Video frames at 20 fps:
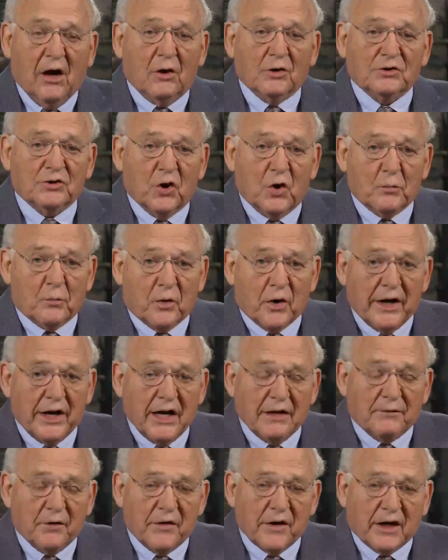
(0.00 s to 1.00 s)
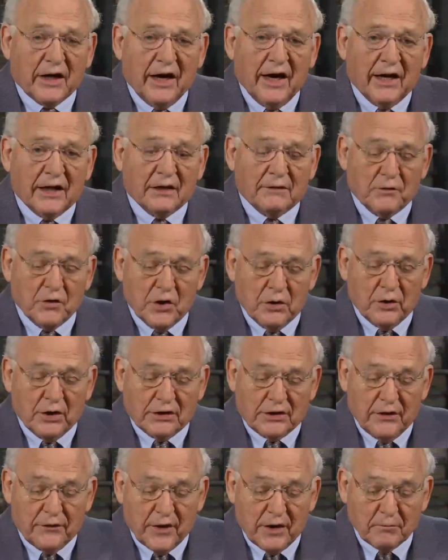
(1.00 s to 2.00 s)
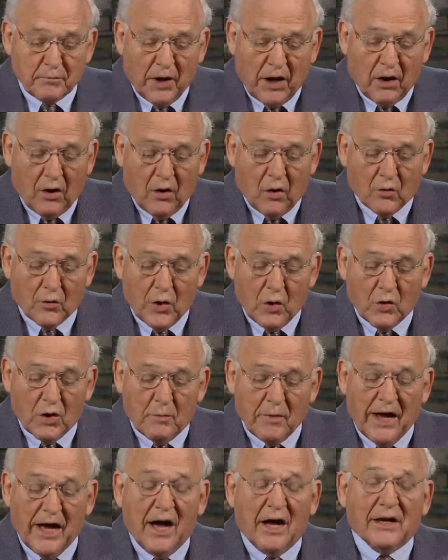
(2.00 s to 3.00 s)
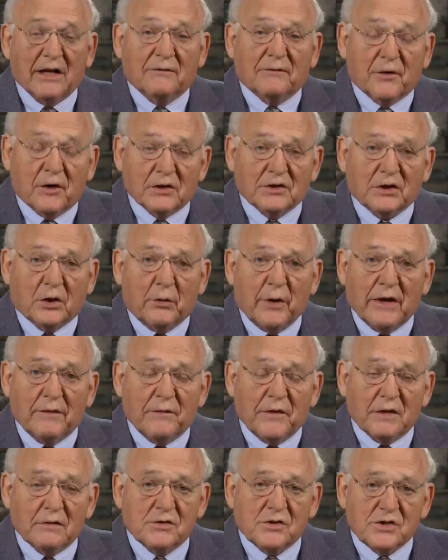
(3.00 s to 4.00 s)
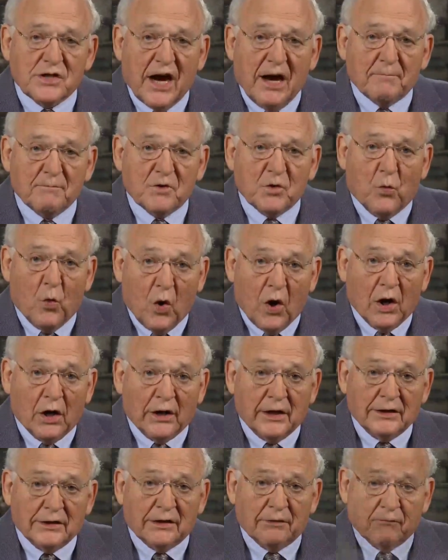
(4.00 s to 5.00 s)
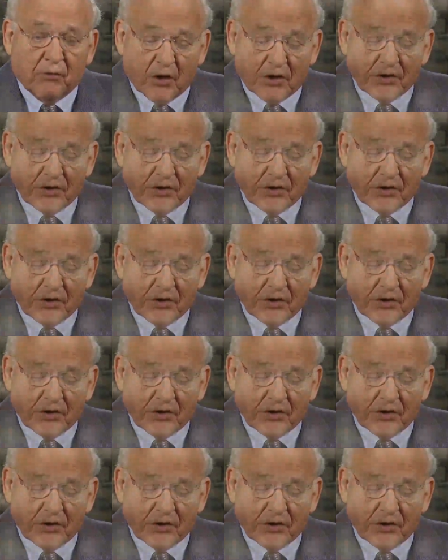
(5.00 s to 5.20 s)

also prayed for the kind of unity that Paul wrote about in 1 Corinthians chapter 1 and